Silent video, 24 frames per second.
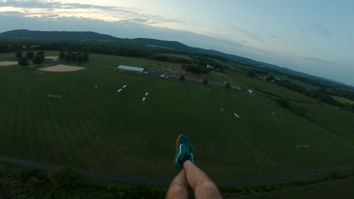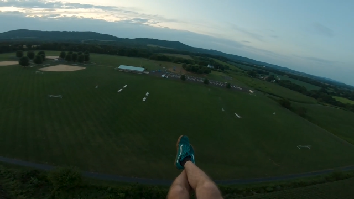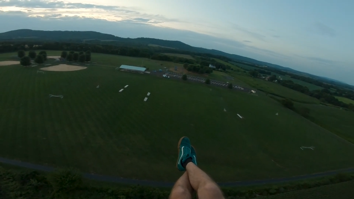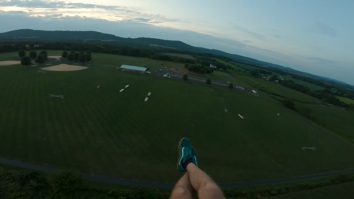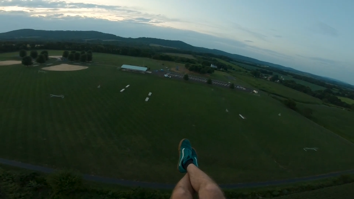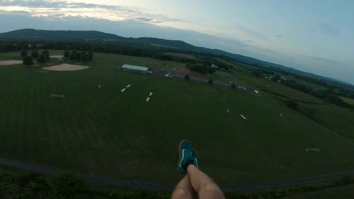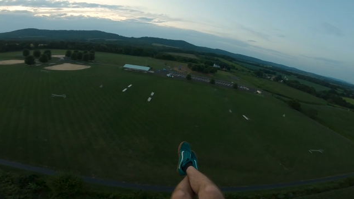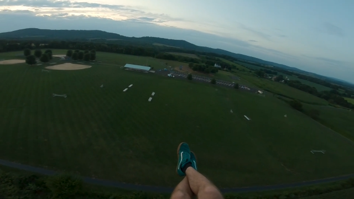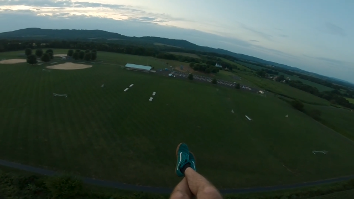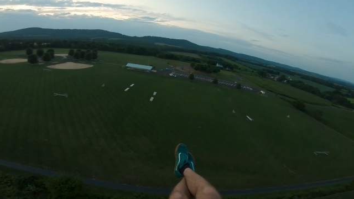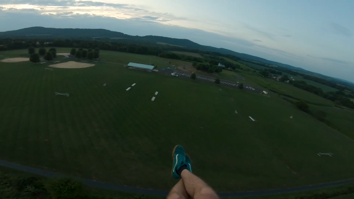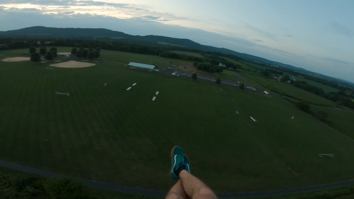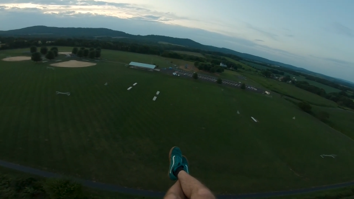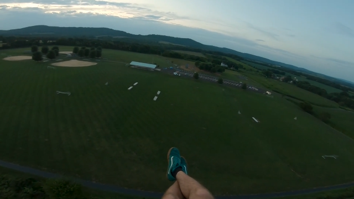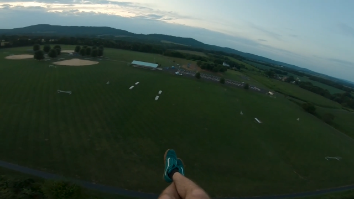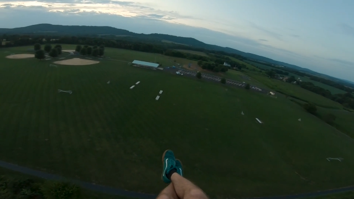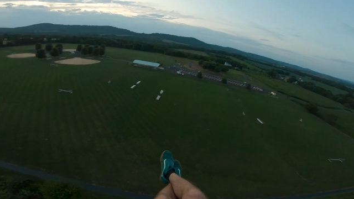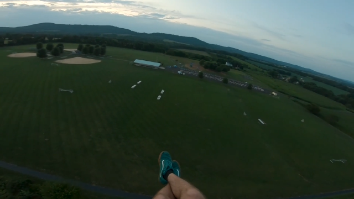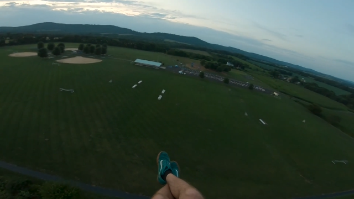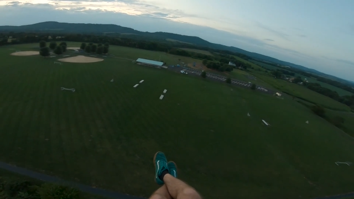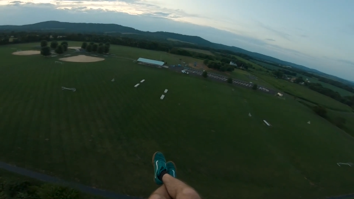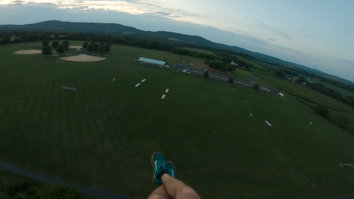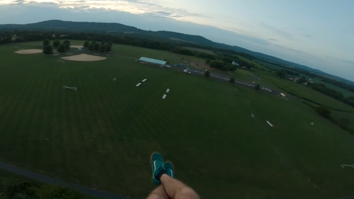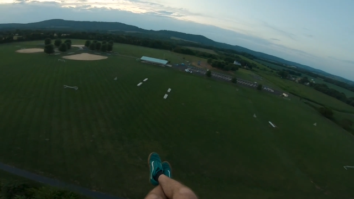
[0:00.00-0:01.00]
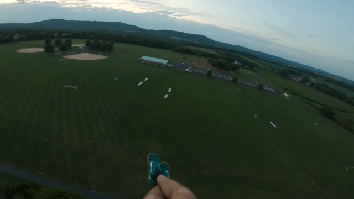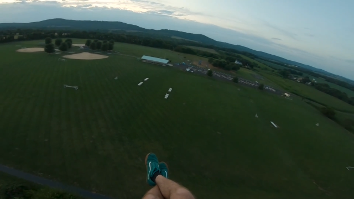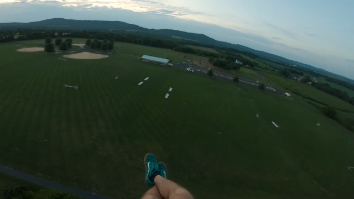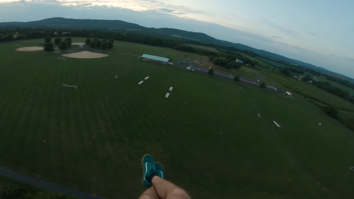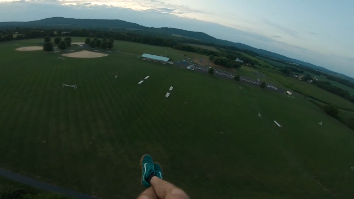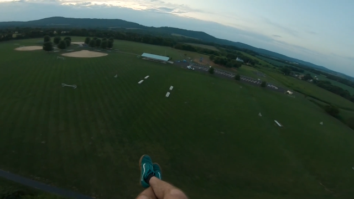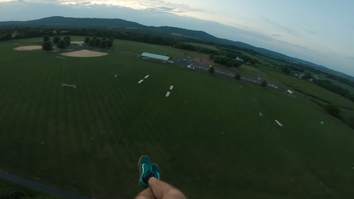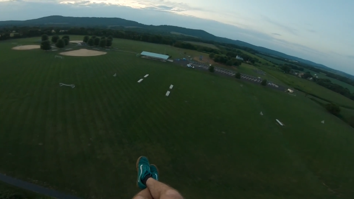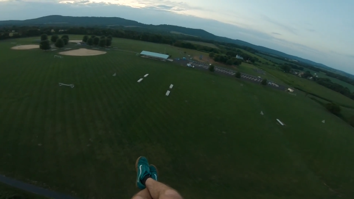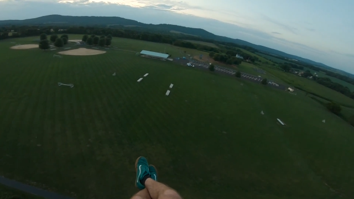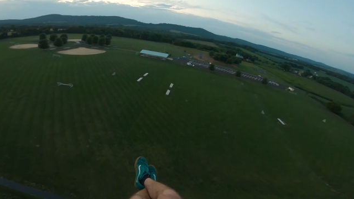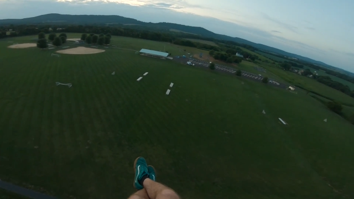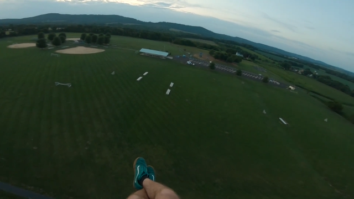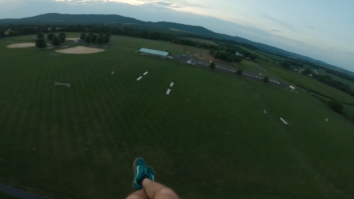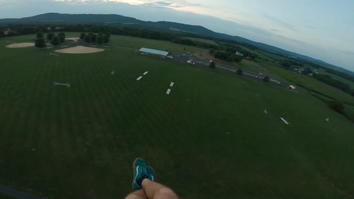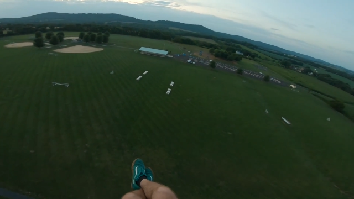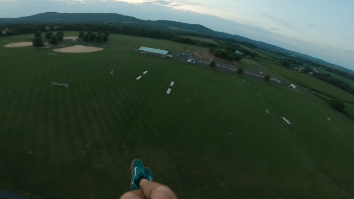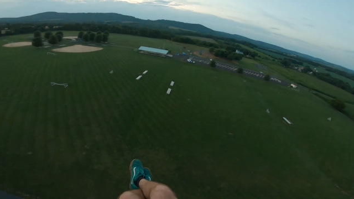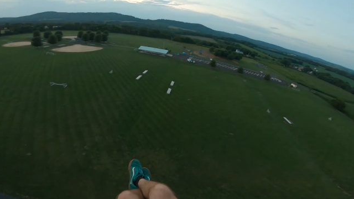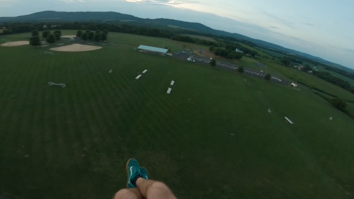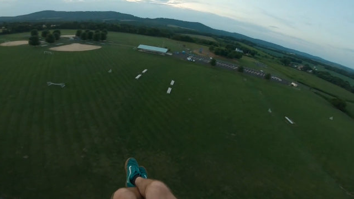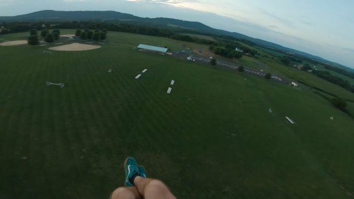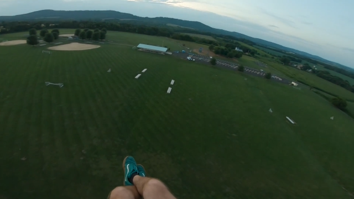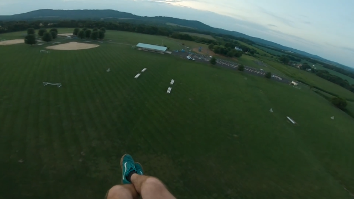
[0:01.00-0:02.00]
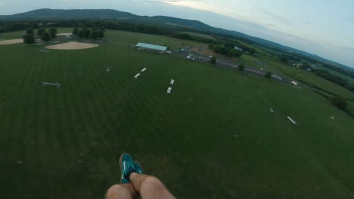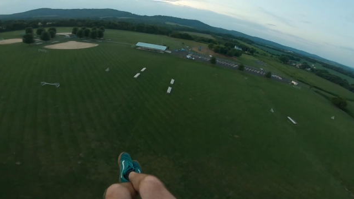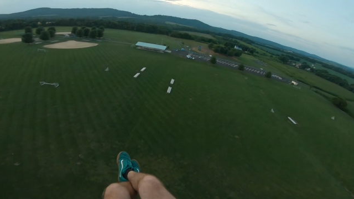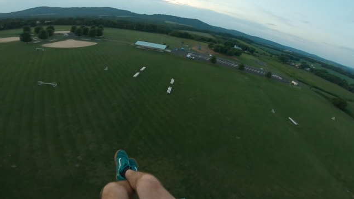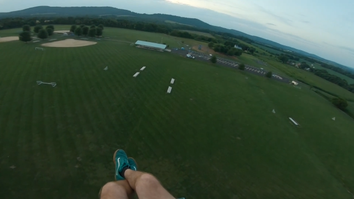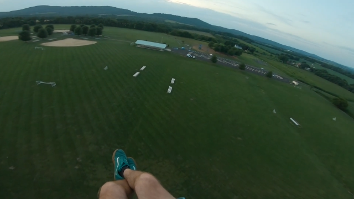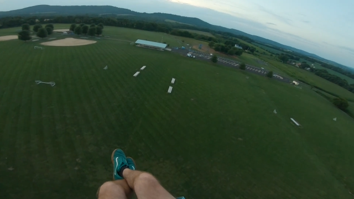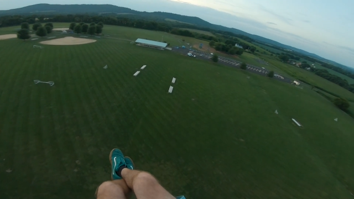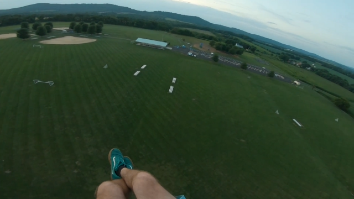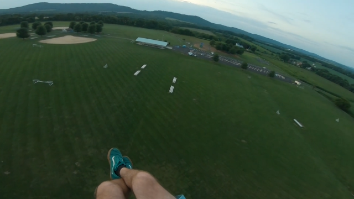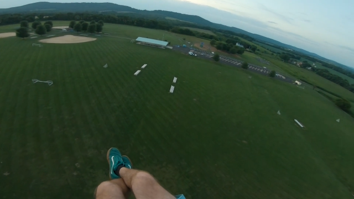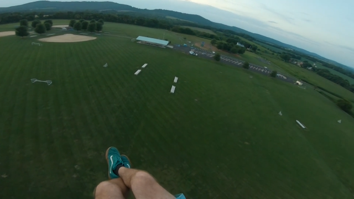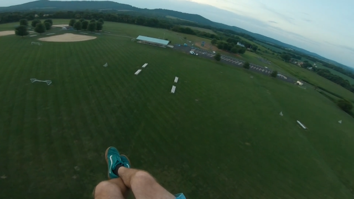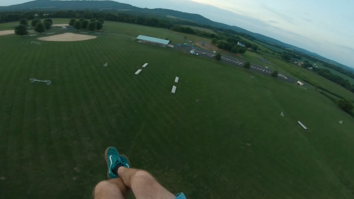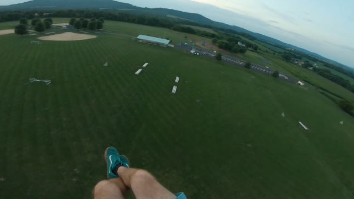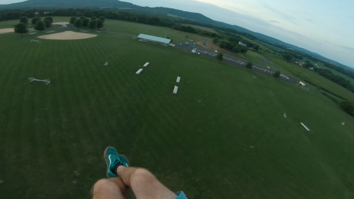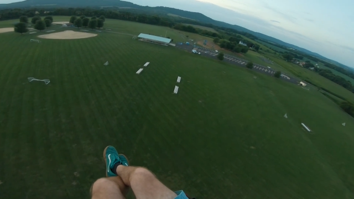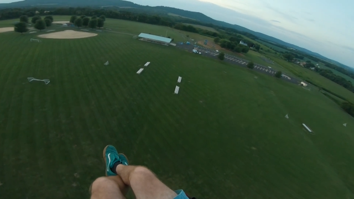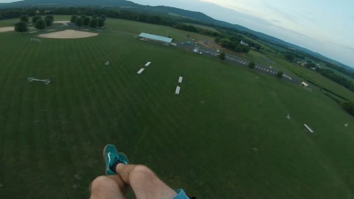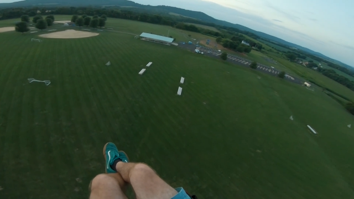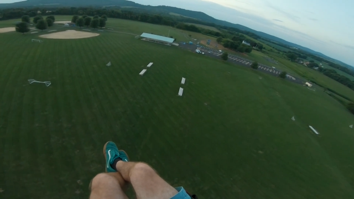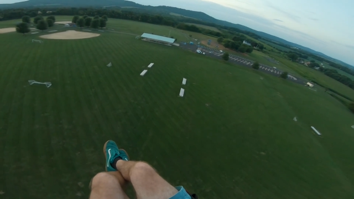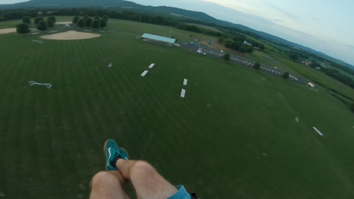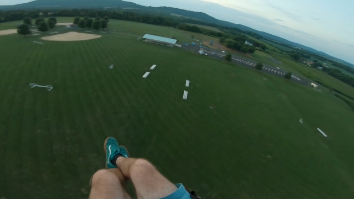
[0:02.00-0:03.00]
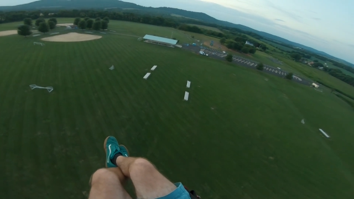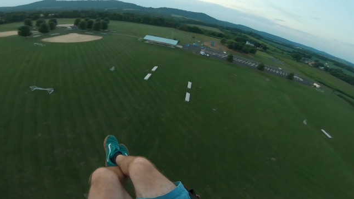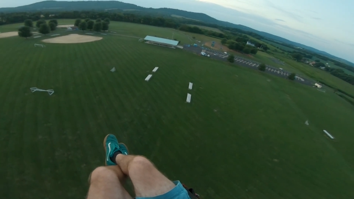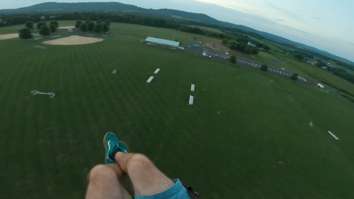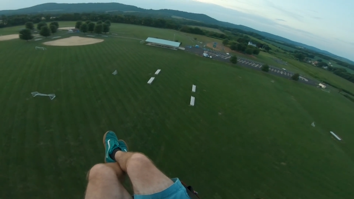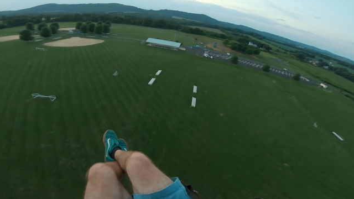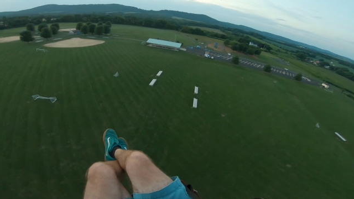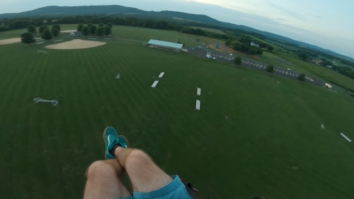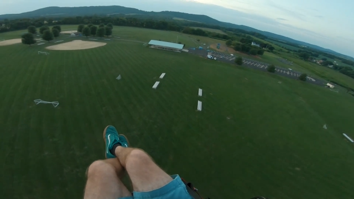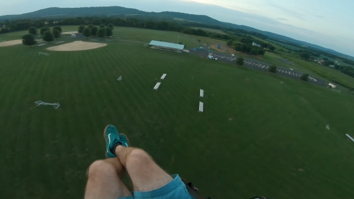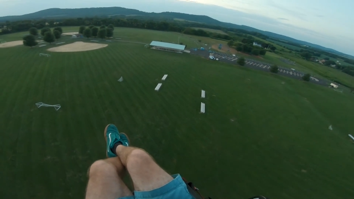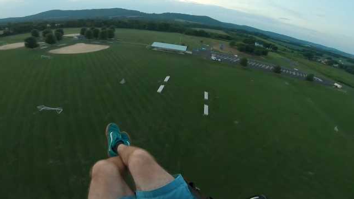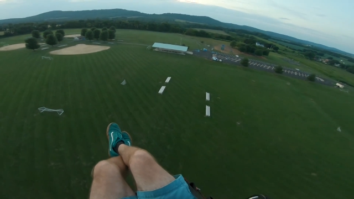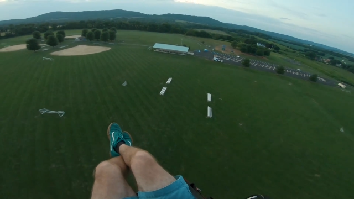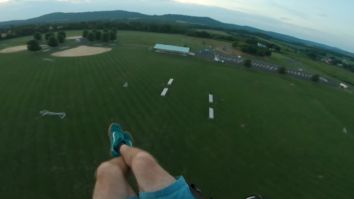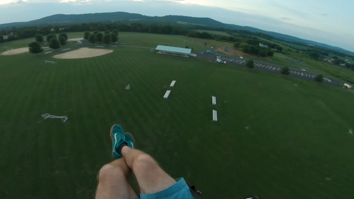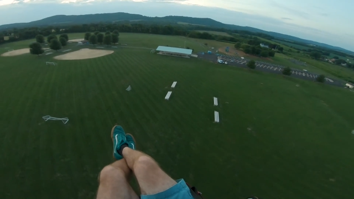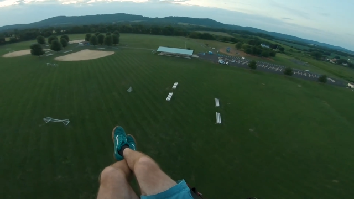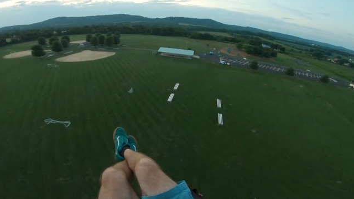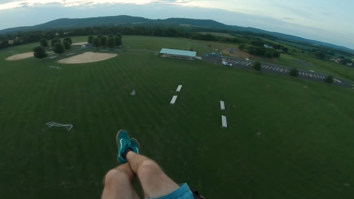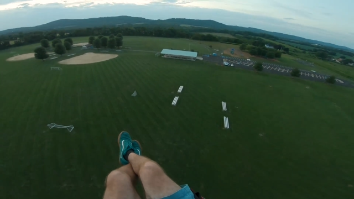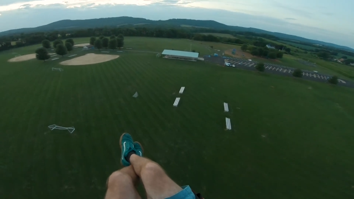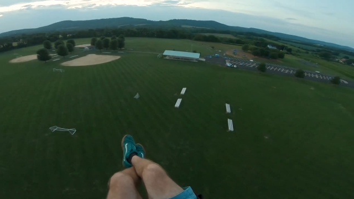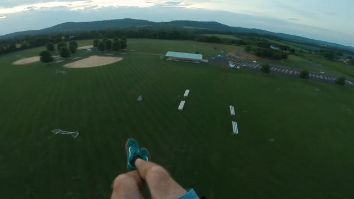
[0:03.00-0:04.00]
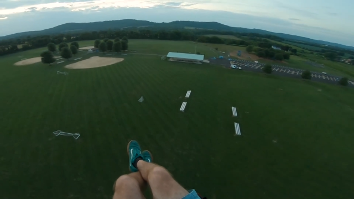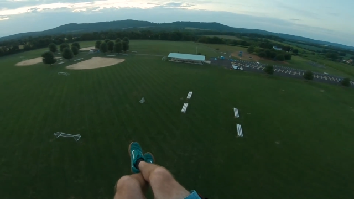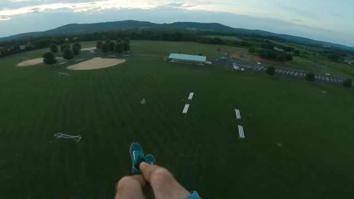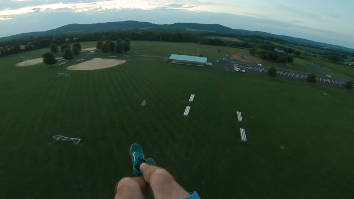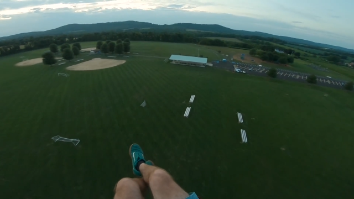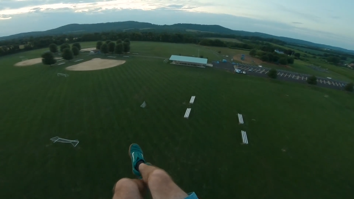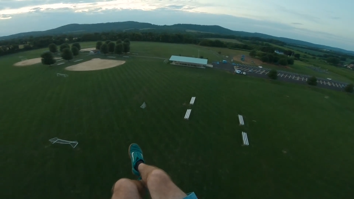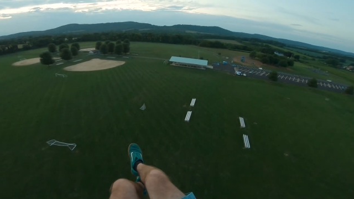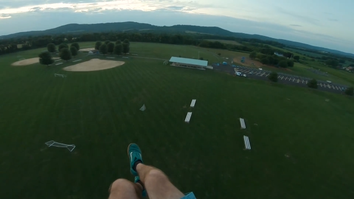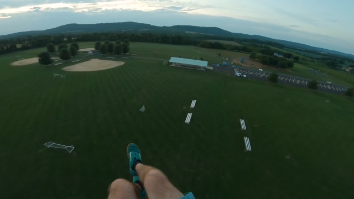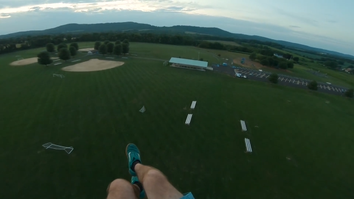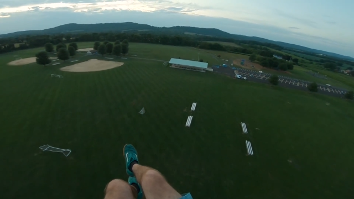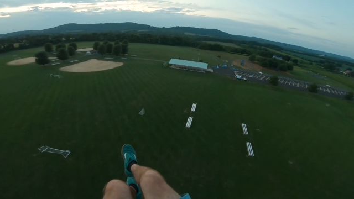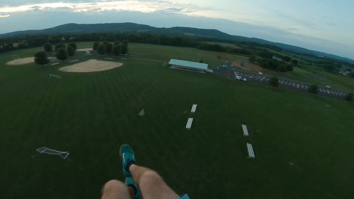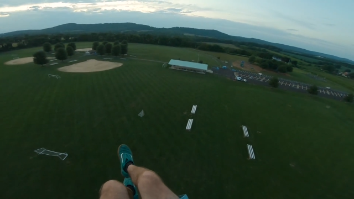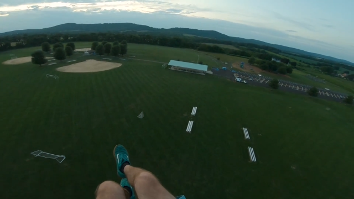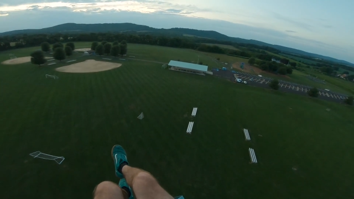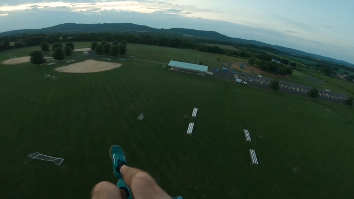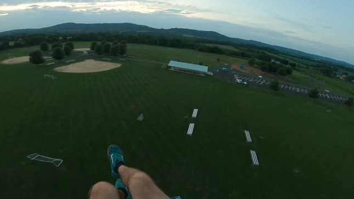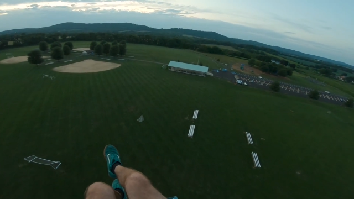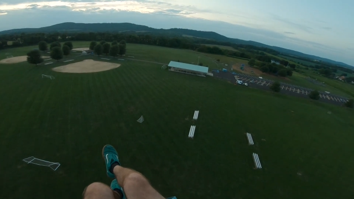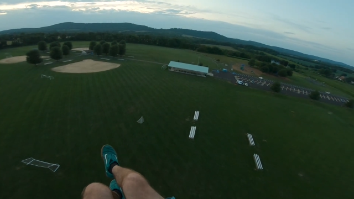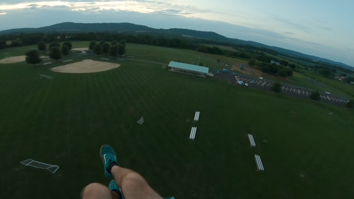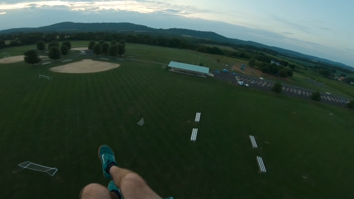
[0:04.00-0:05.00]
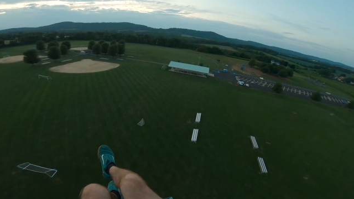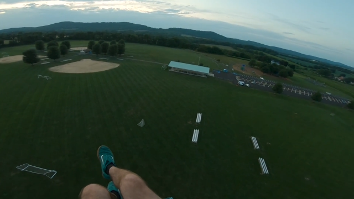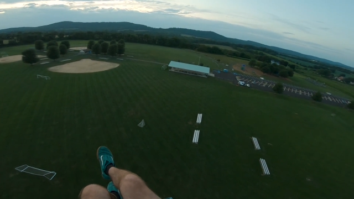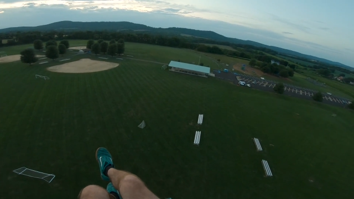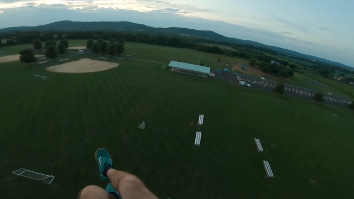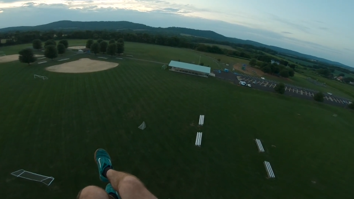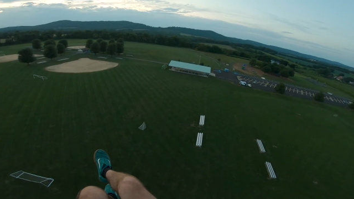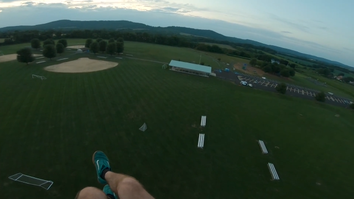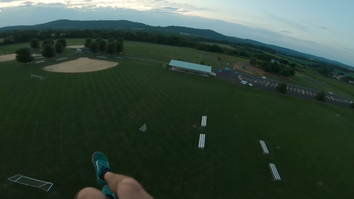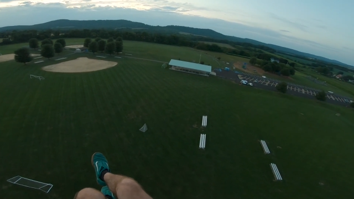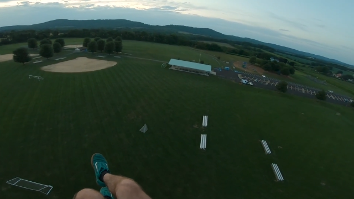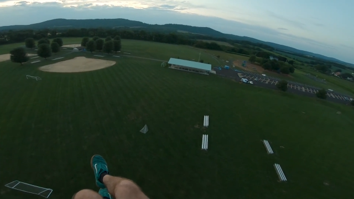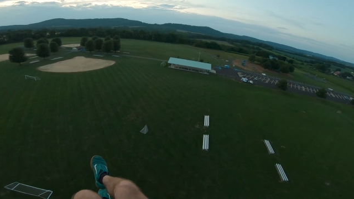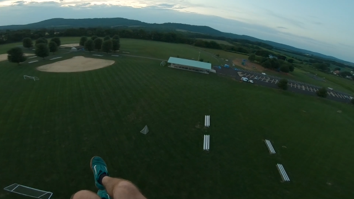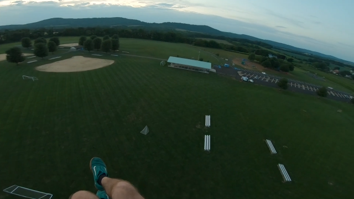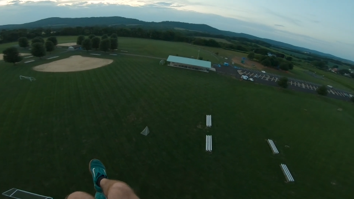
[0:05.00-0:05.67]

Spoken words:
(no speaker visible)